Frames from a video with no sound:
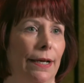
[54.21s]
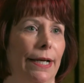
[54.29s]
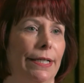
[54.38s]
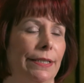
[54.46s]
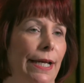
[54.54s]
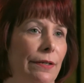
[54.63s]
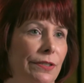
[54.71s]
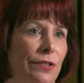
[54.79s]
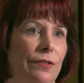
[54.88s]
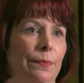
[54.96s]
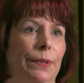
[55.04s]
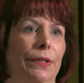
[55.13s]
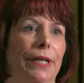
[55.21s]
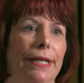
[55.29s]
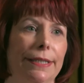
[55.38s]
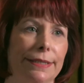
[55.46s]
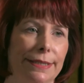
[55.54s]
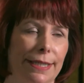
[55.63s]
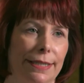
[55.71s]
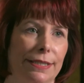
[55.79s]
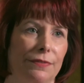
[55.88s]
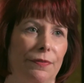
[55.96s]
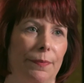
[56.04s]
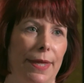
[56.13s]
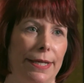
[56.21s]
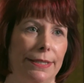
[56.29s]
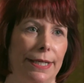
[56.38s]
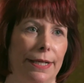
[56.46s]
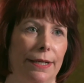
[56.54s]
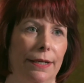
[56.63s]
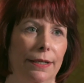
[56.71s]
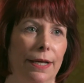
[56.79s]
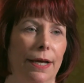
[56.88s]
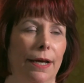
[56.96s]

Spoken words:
I can now start to build insights from that data